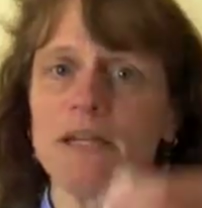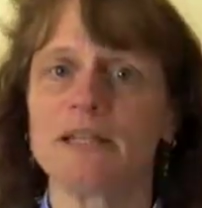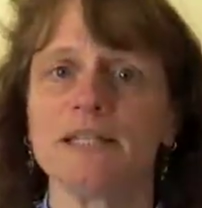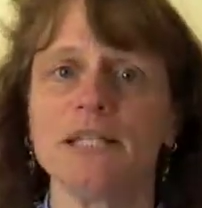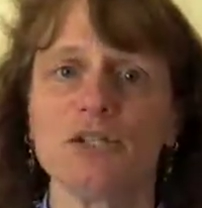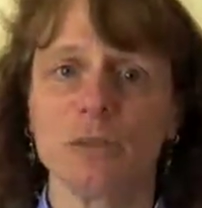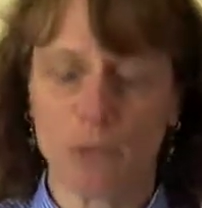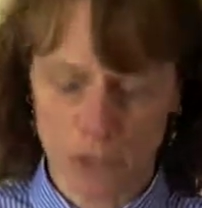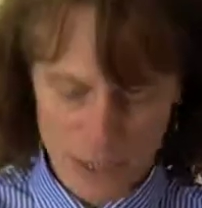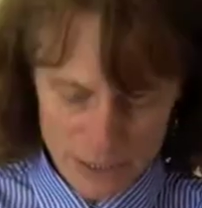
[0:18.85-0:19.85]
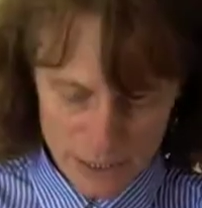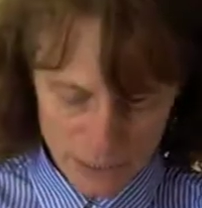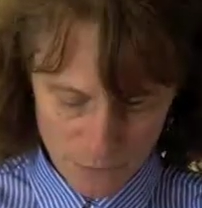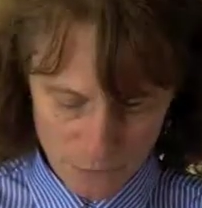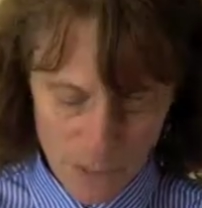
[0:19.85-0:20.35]
make the teaching part
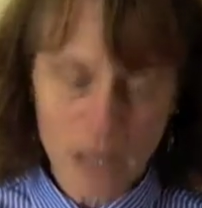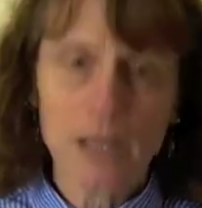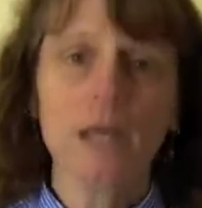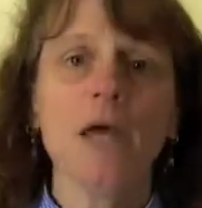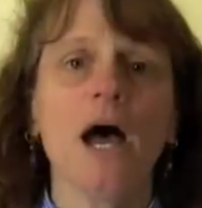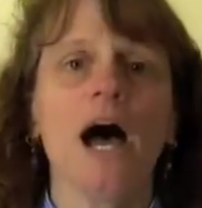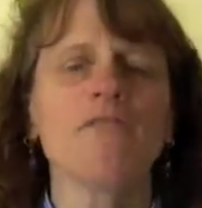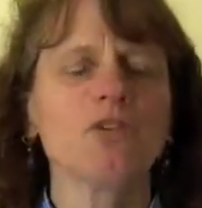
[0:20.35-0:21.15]
easier. I've